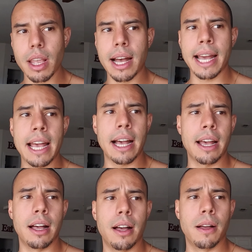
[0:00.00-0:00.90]
I
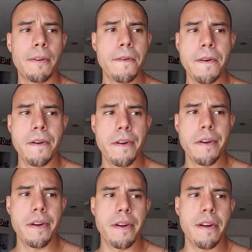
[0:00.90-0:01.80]

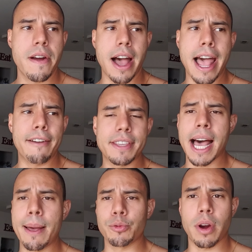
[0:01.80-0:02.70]
have
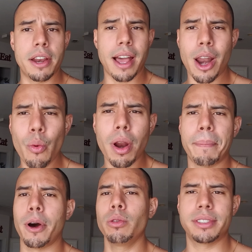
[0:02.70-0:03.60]
times where I don't want
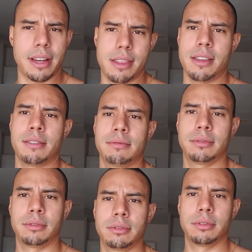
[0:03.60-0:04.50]
to post anything.
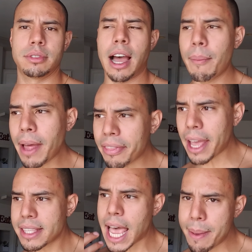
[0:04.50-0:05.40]
I'm not
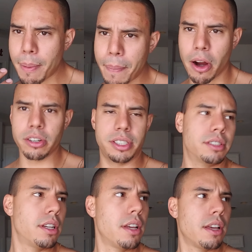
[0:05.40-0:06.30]
that type of person.
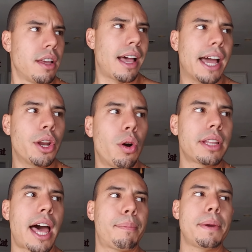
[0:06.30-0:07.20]
I know a
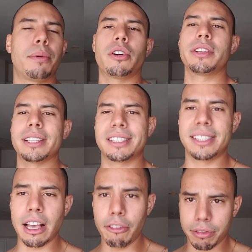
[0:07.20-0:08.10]
lot of people are on the
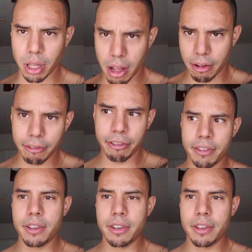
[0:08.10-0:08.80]
self-love,